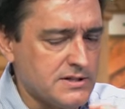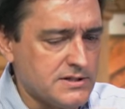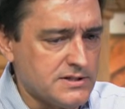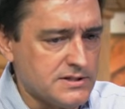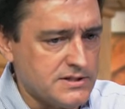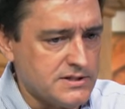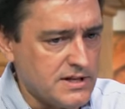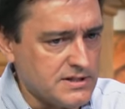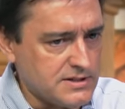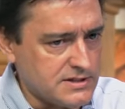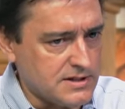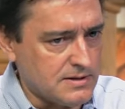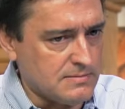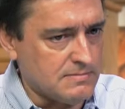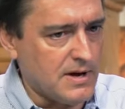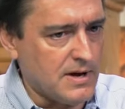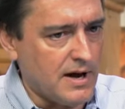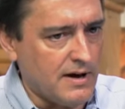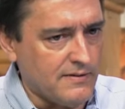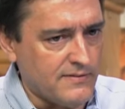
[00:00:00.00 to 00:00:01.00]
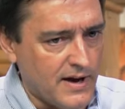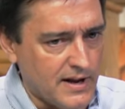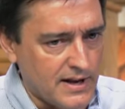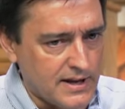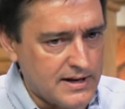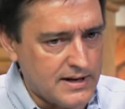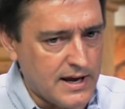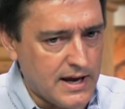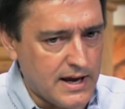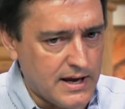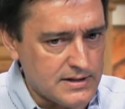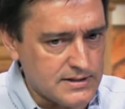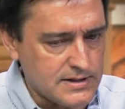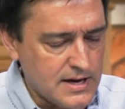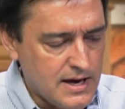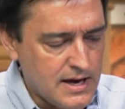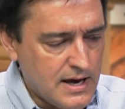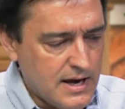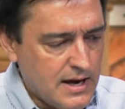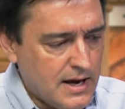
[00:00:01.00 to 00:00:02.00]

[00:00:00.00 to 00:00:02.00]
system of L E Ds.